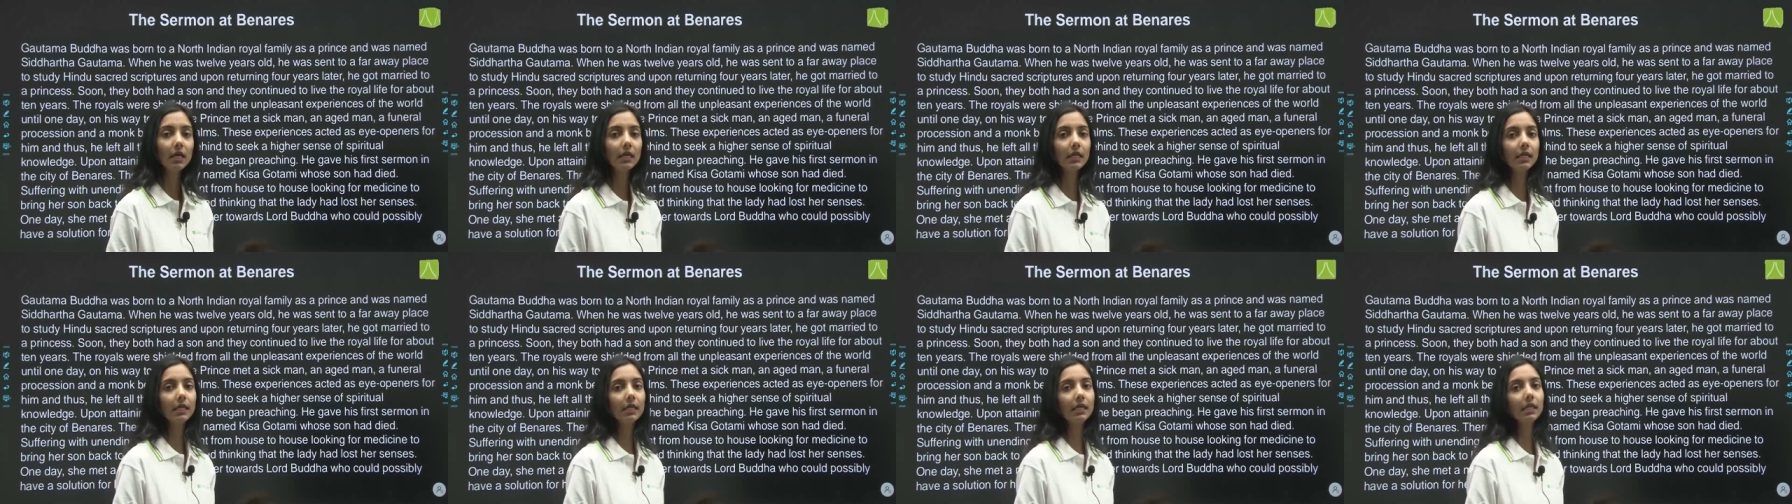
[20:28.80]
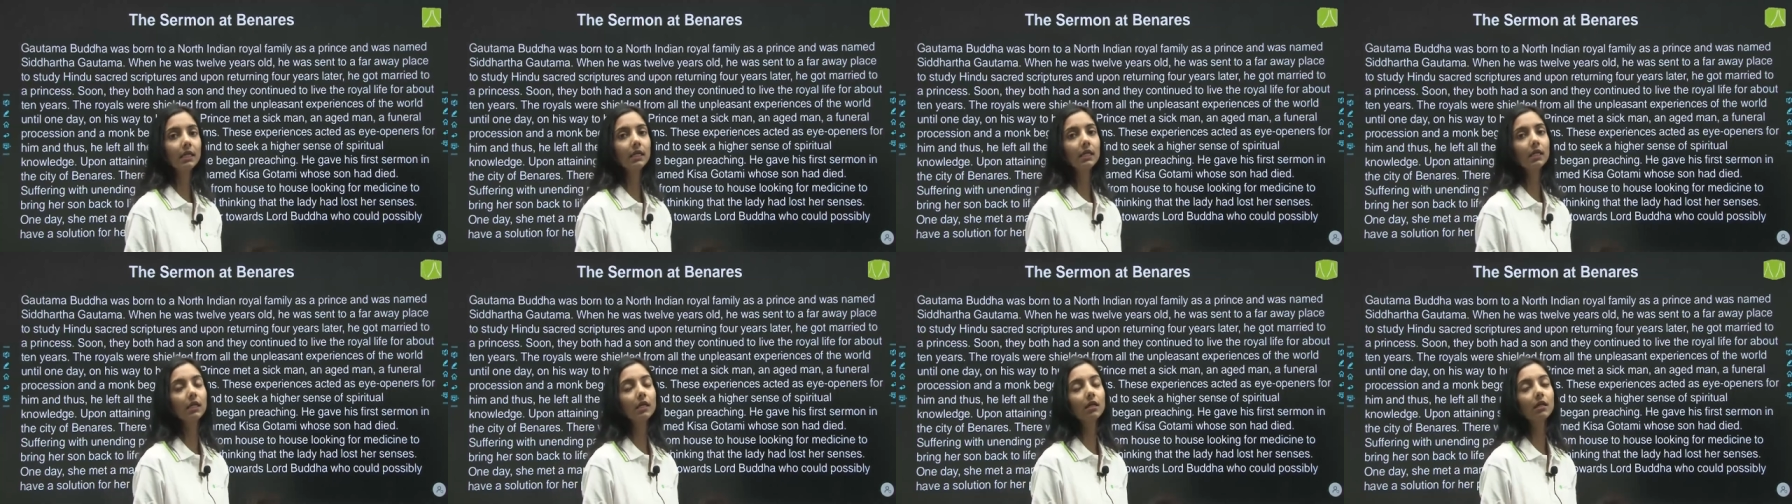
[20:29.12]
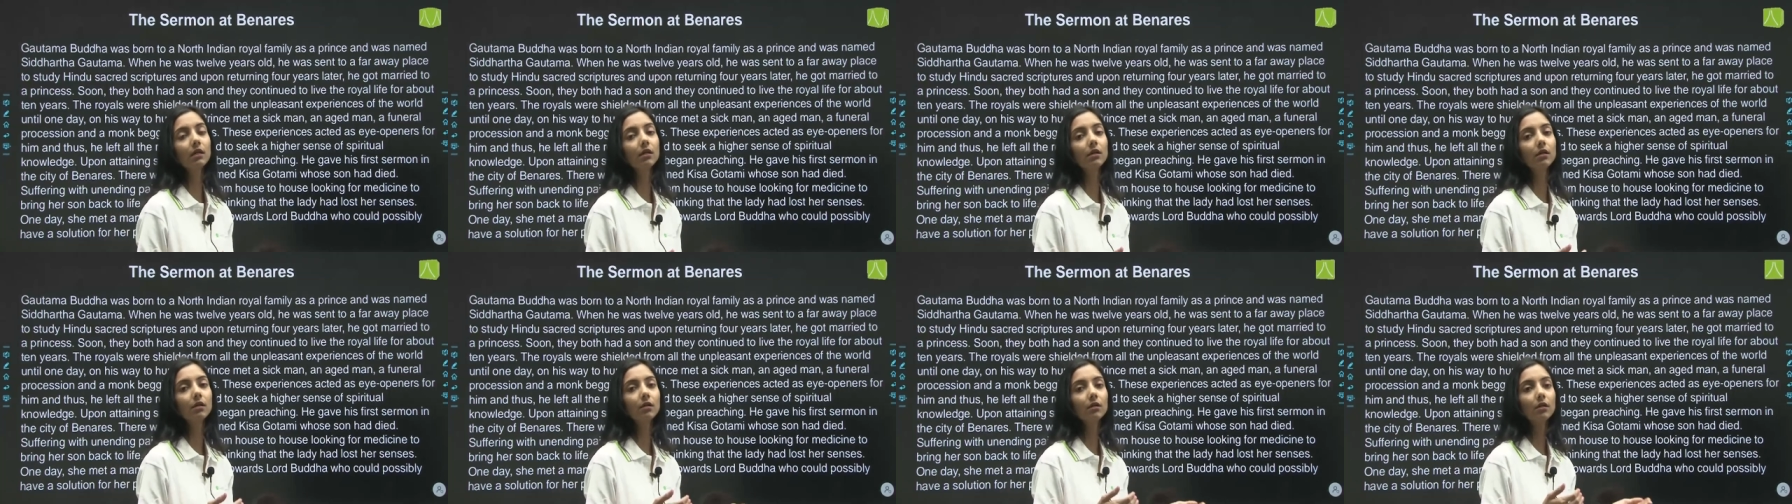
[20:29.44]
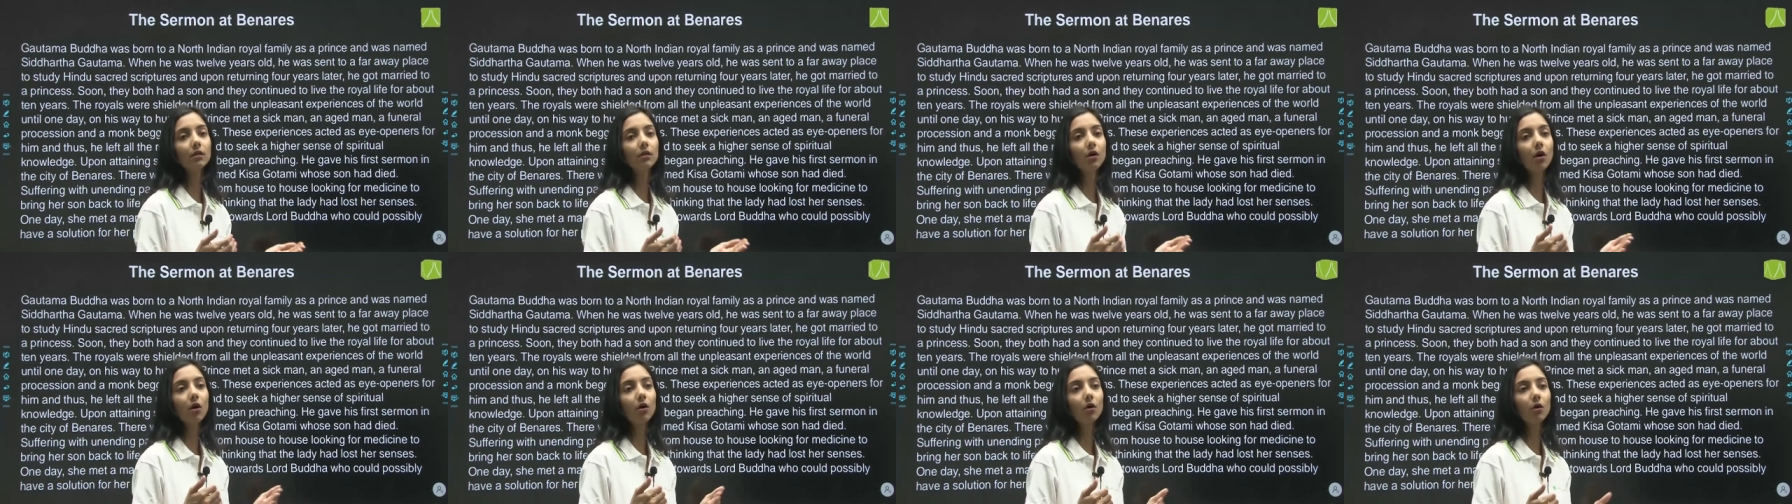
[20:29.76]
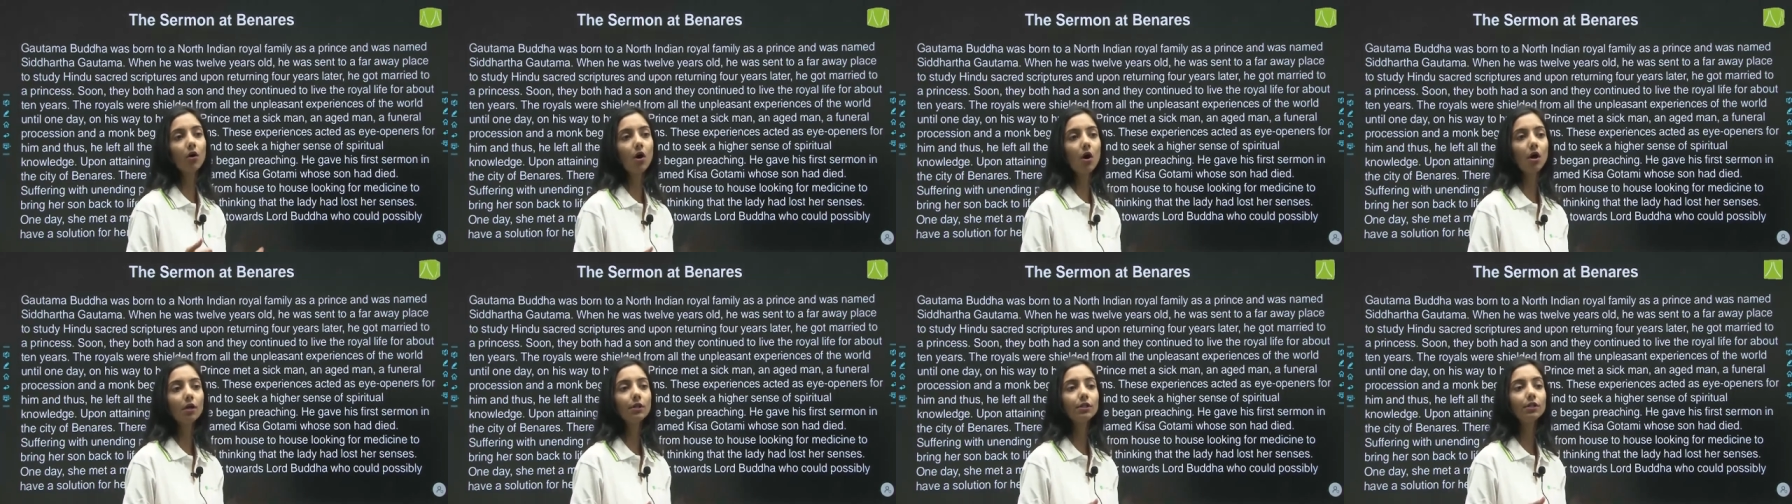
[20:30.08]
he
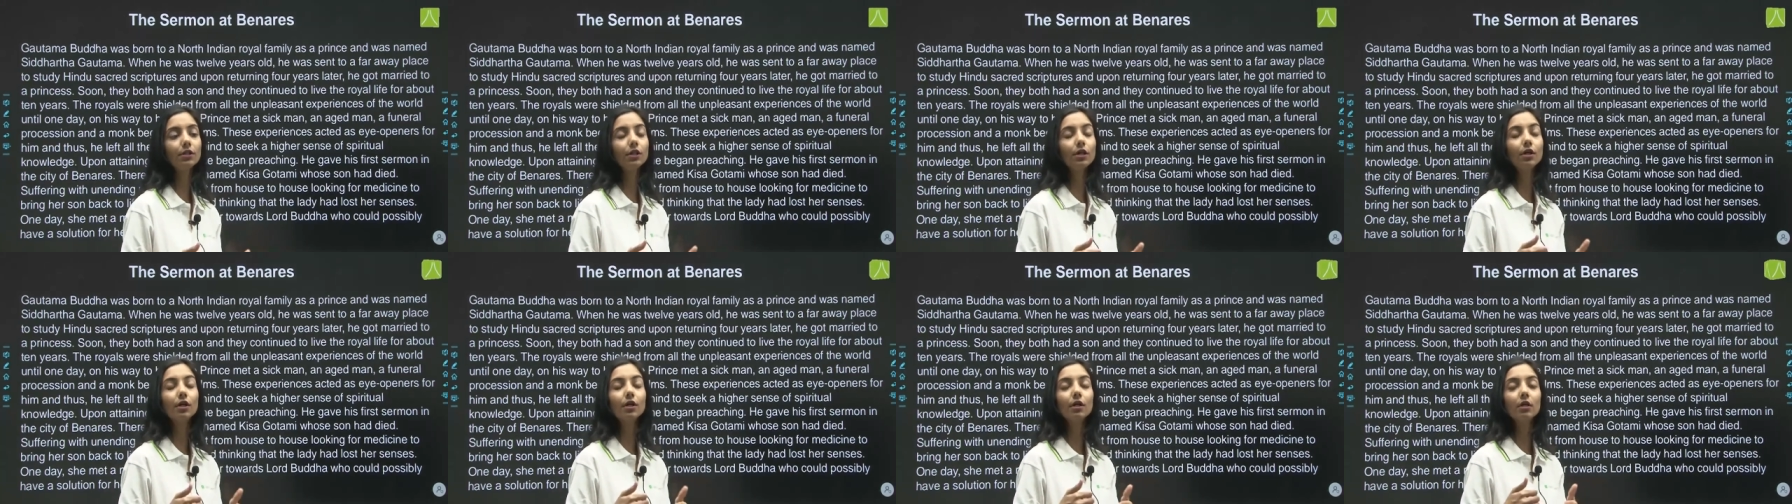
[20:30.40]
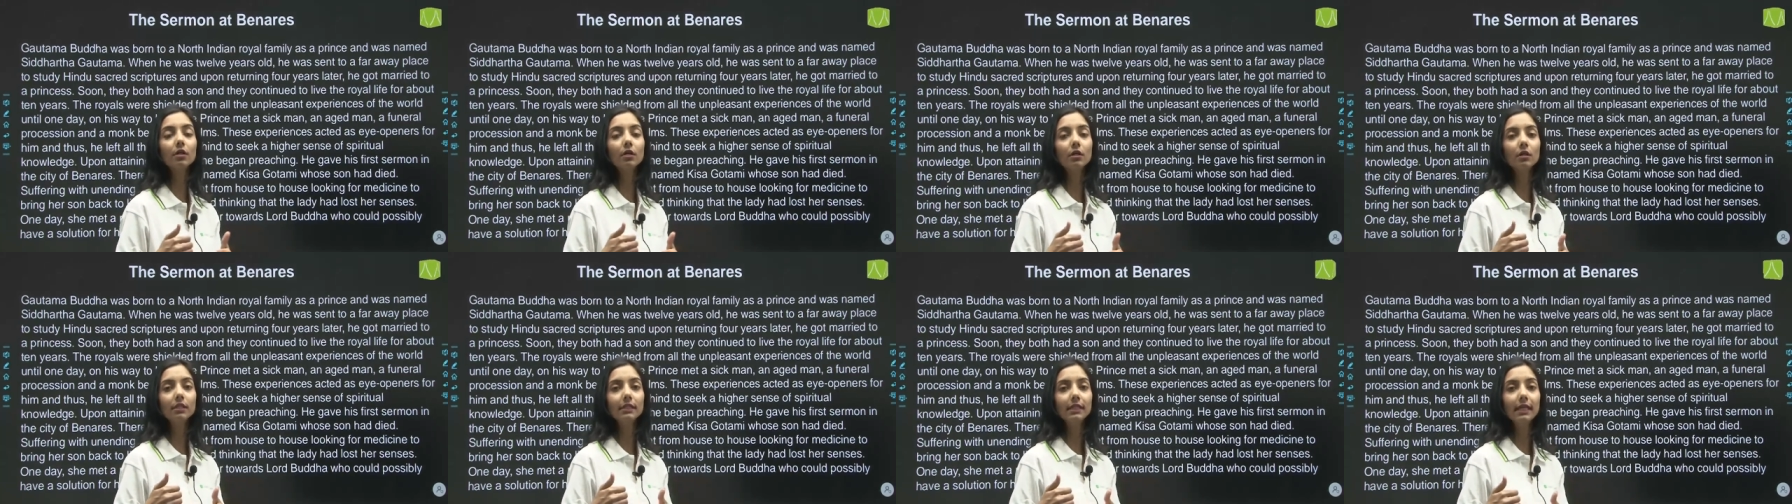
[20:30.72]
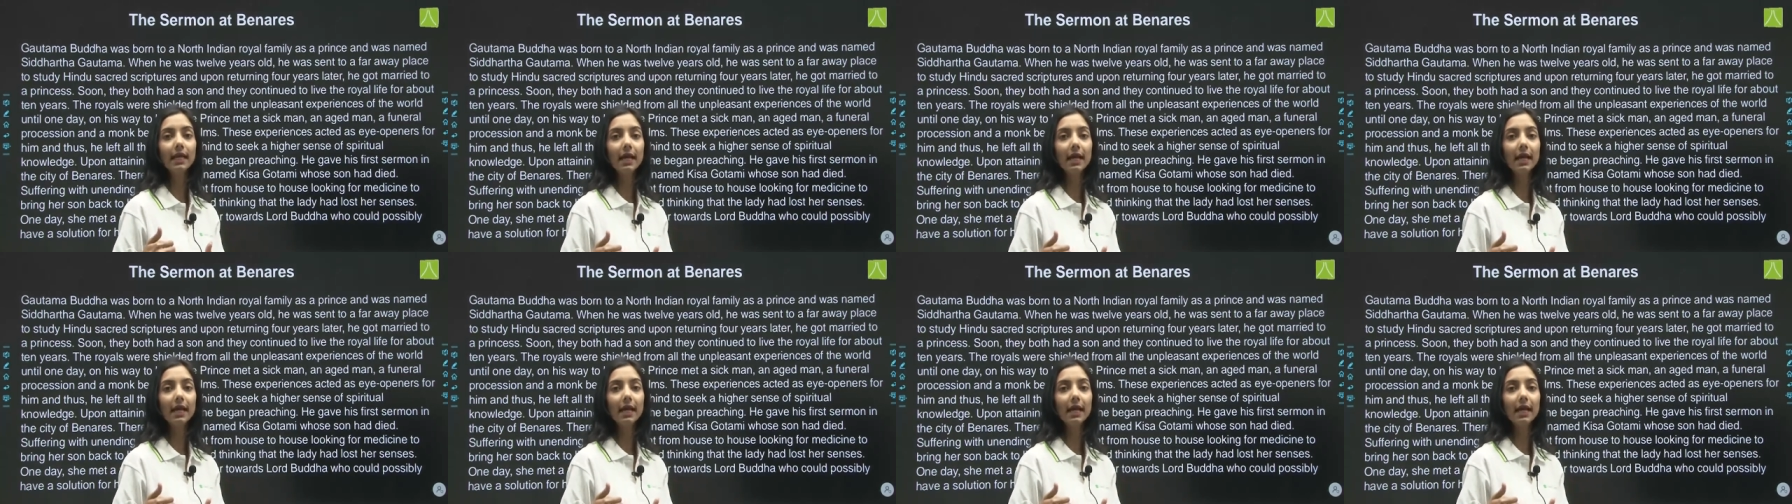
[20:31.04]
got uh,